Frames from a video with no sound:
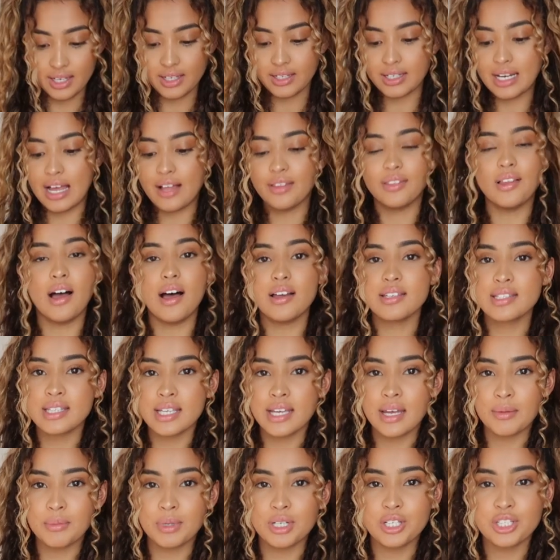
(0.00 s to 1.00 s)
Now
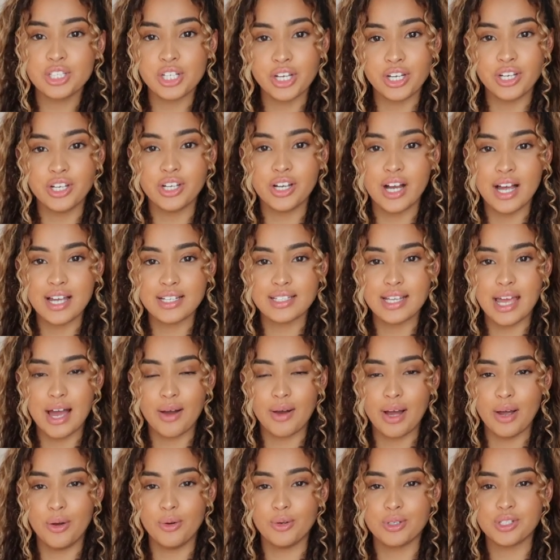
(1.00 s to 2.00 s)
lastly, I'm going to show you guys
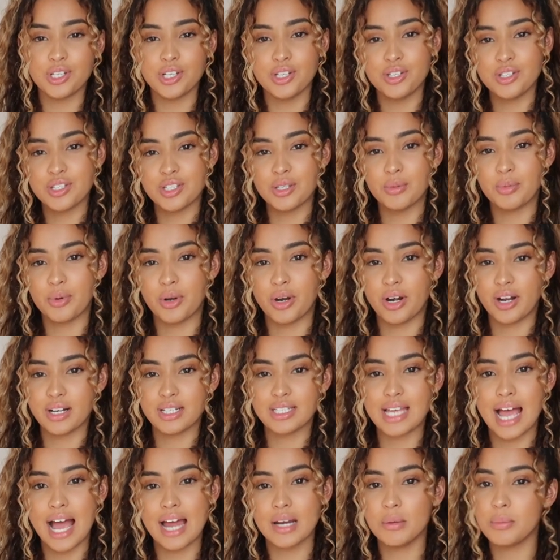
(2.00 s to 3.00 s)
how I also use the product
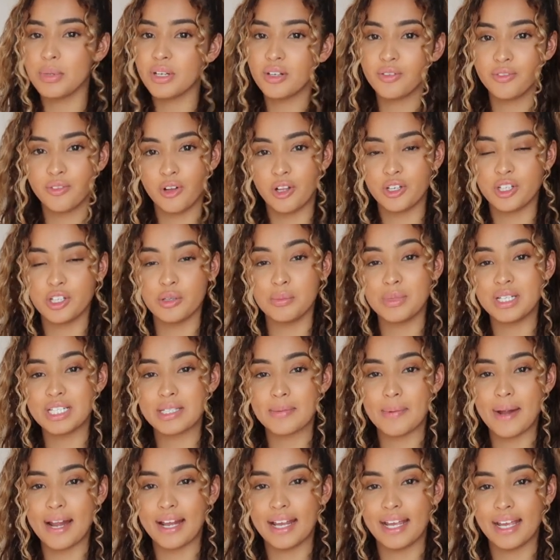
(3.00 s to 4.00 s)
to add a bit of volume
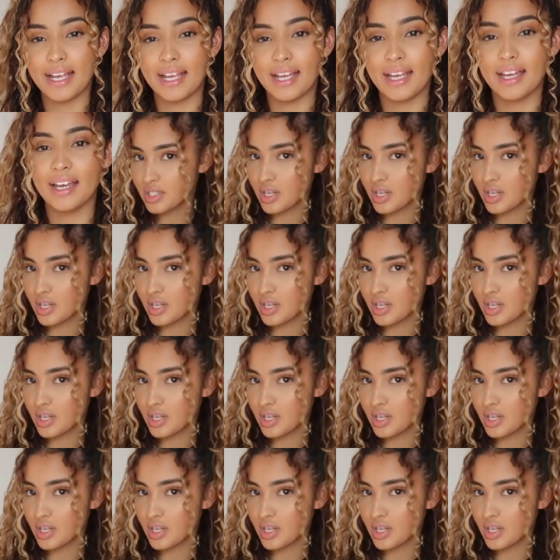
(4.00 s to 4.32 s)
into my hair.